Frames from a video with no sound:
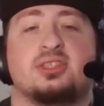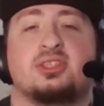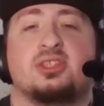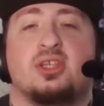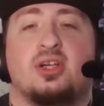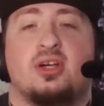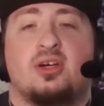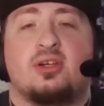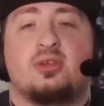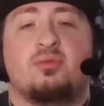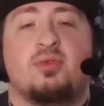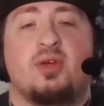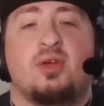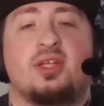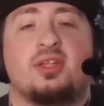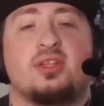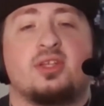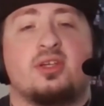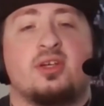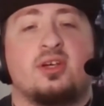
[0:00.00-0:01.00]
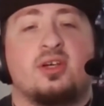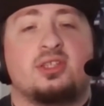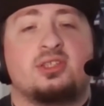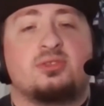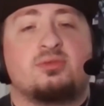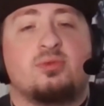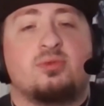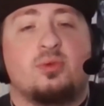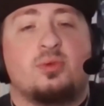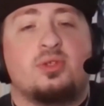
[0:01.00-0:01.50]
an artifact that costs
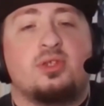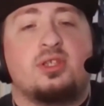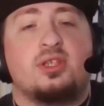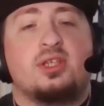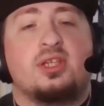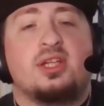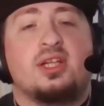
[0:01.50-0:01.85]
4.